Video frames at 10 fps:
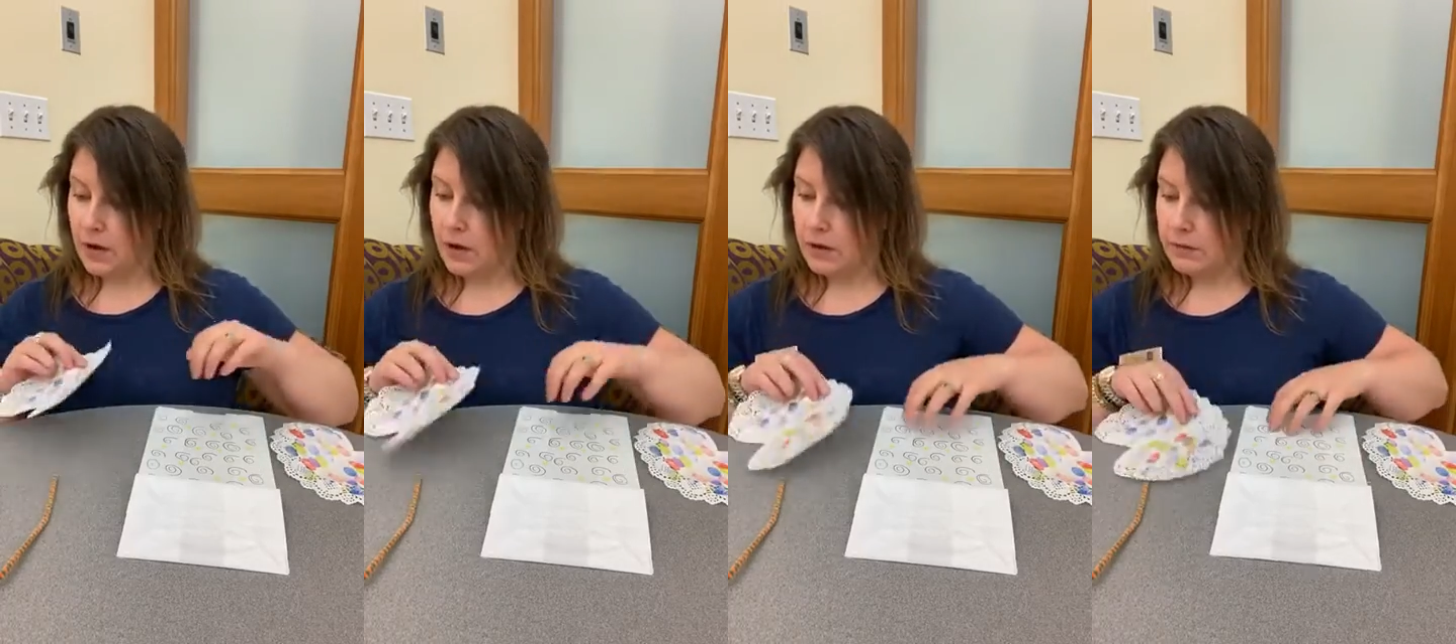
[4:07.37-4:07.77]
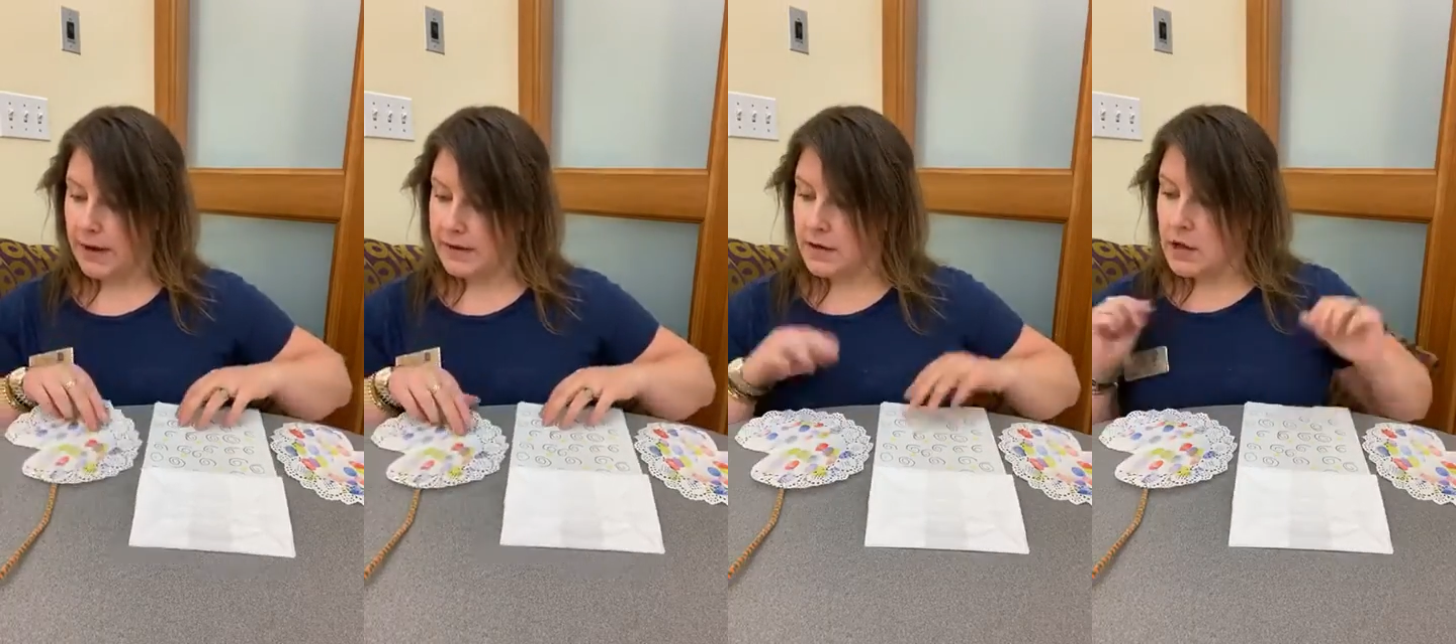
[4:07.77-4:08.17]
All
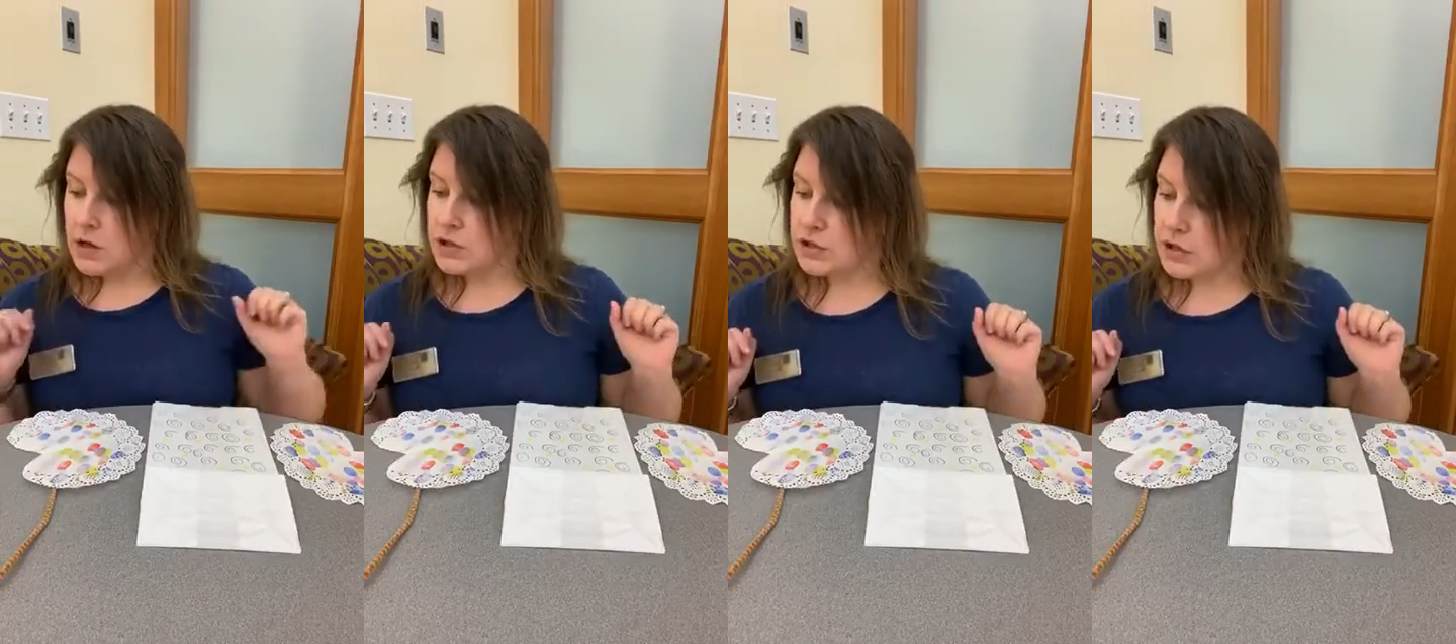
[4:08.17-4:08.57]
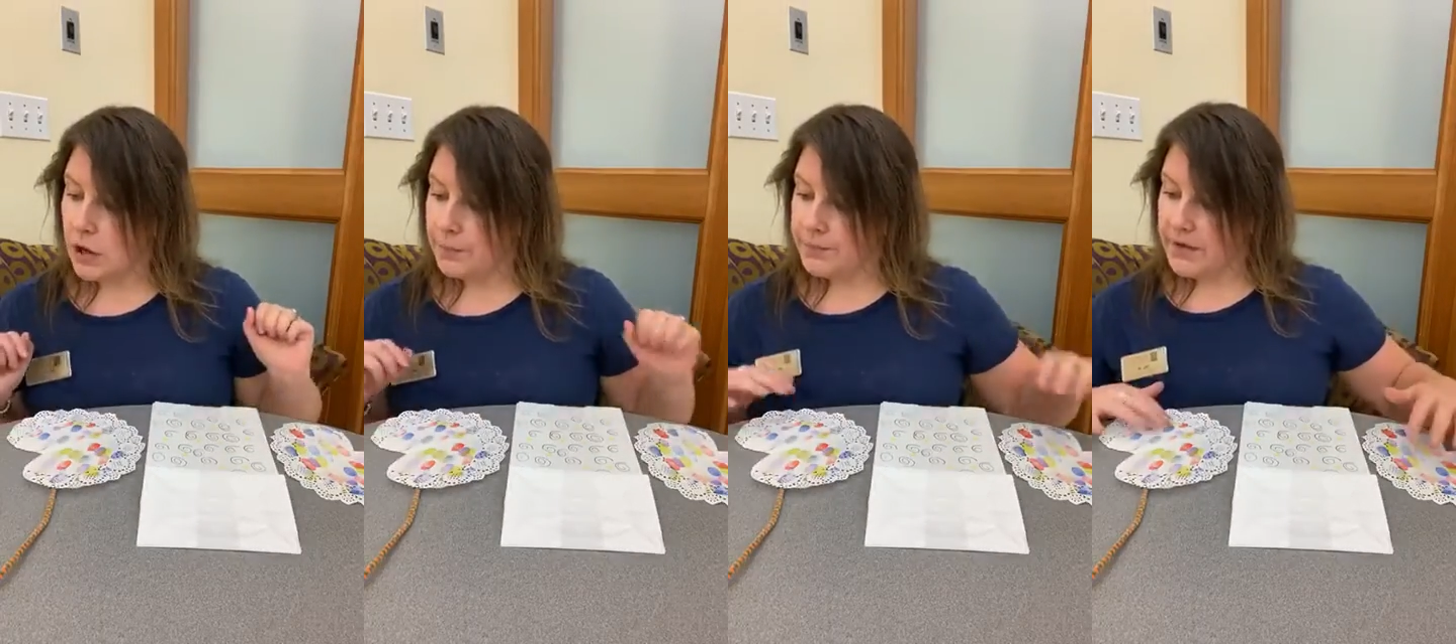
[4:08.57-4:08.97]
right.
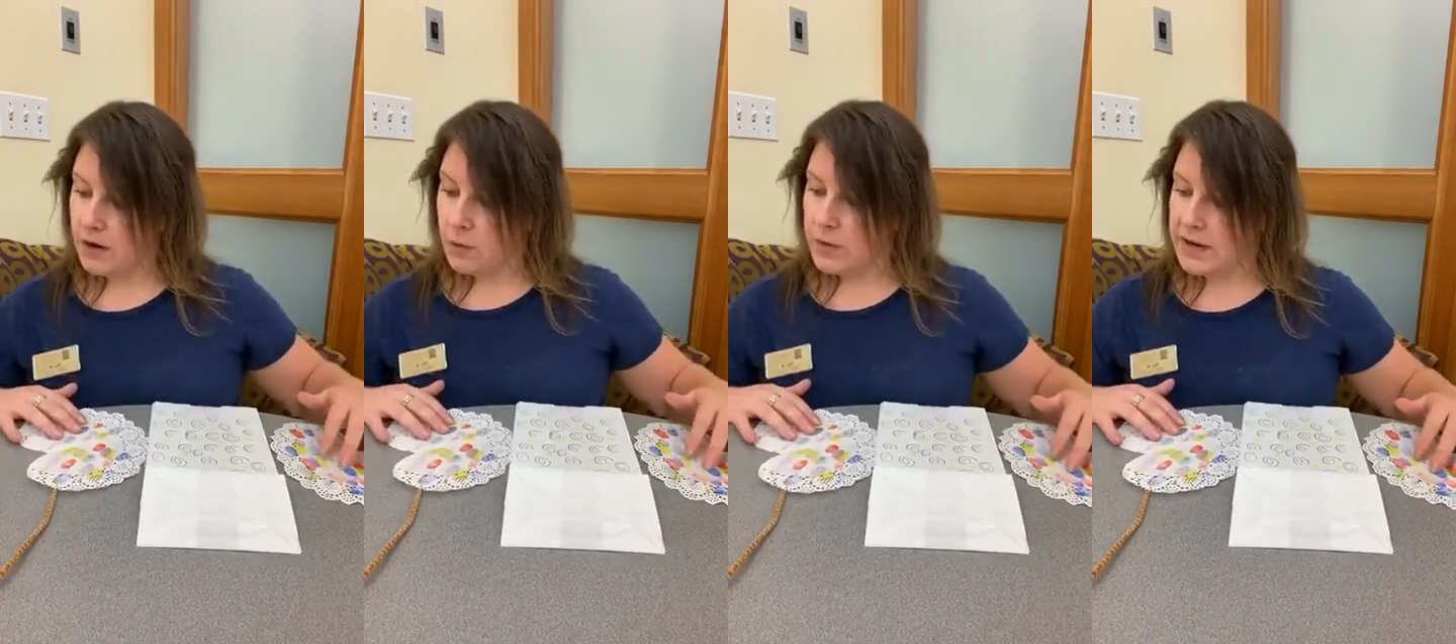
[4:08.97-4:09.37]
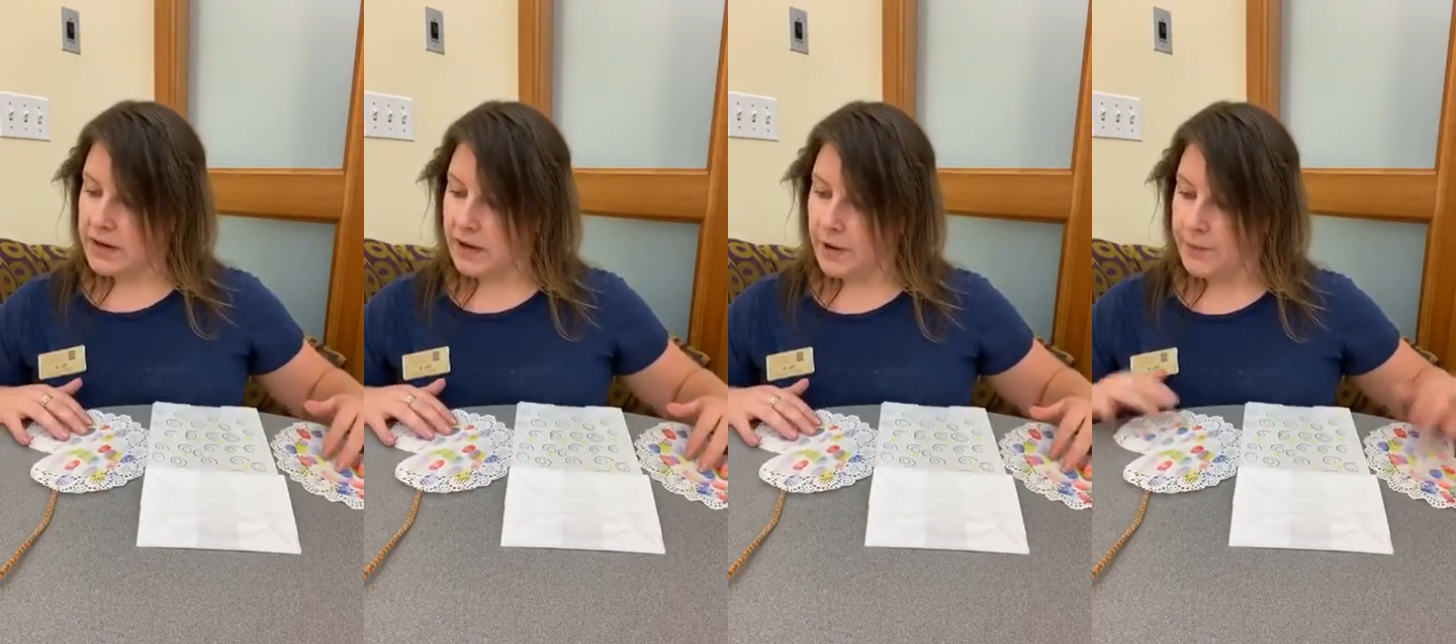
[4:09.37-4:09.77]
So there
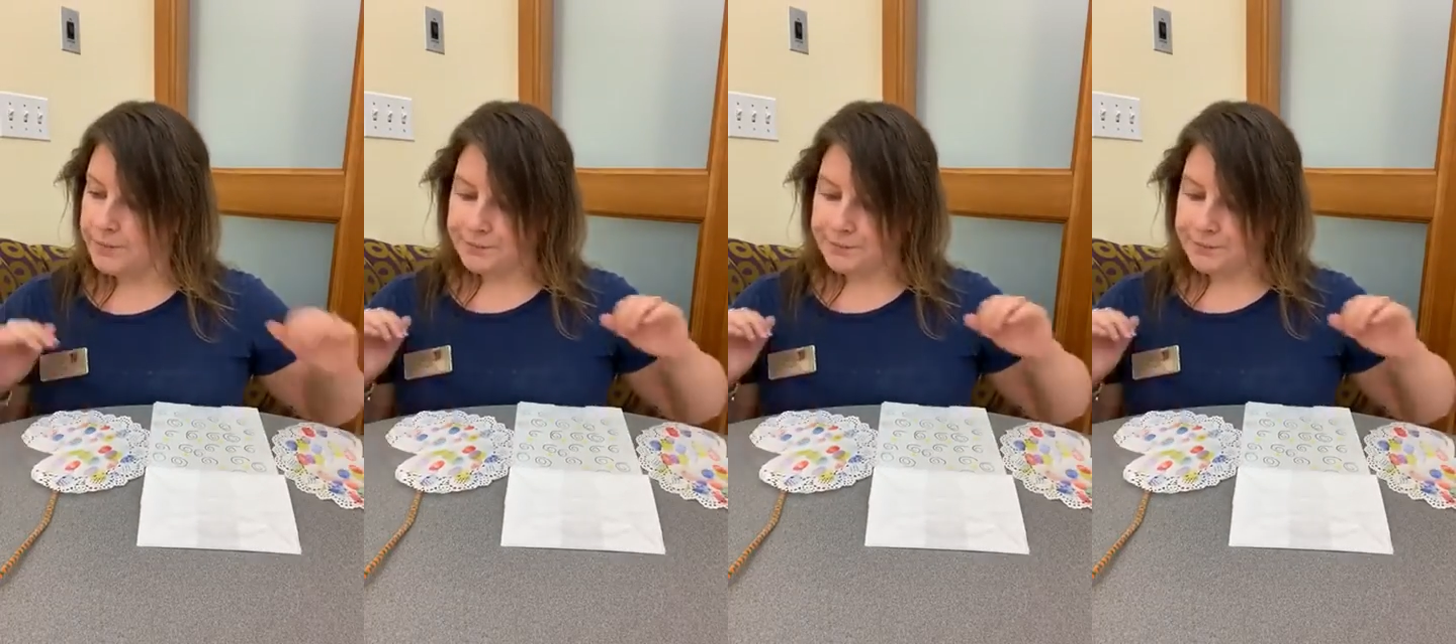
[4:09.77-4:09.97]
we go.